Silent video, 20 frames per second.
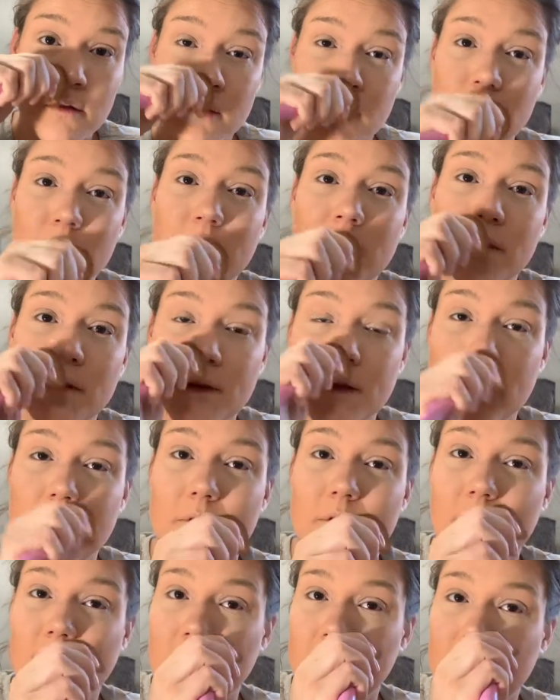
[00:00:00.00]
run them
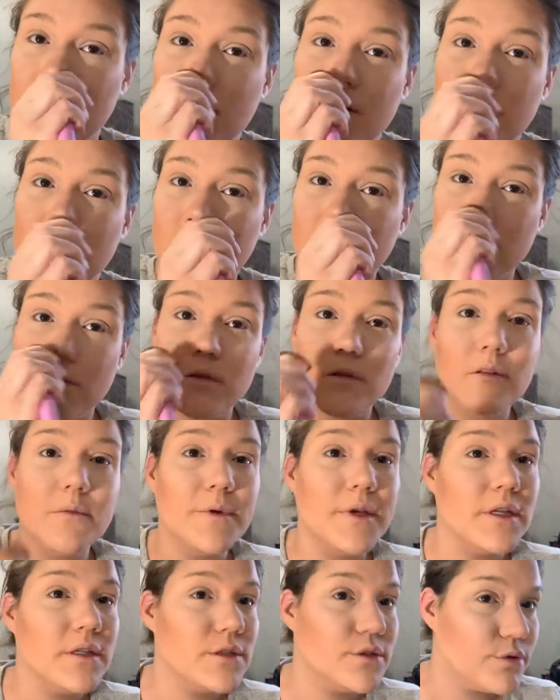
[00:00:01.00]
down the nose a little
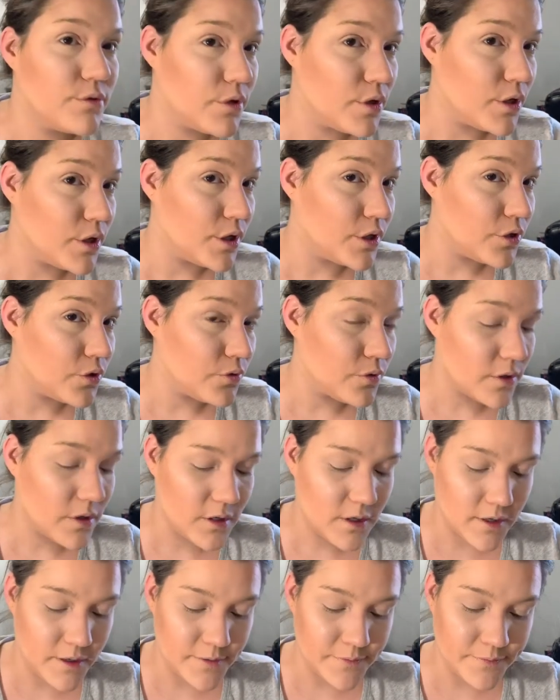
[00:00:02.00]
bit to
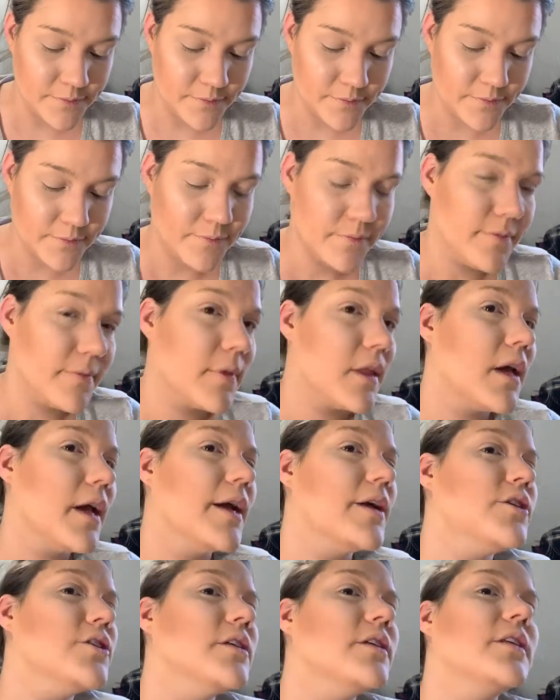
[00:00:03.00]
contour. I
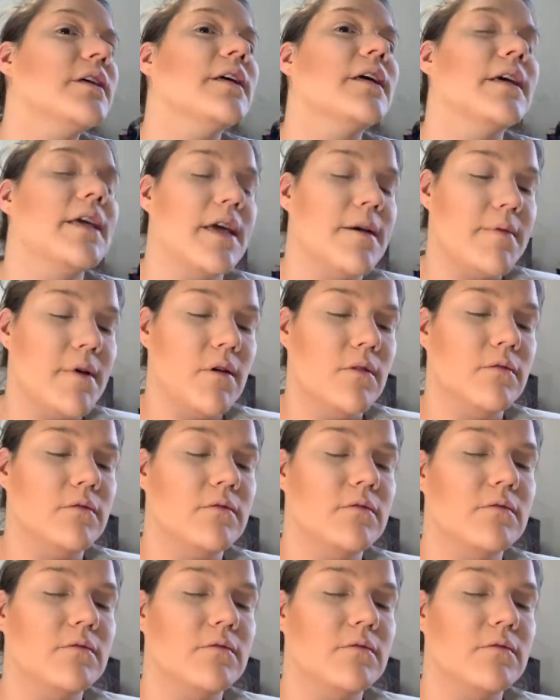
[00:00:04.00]
actually think it came out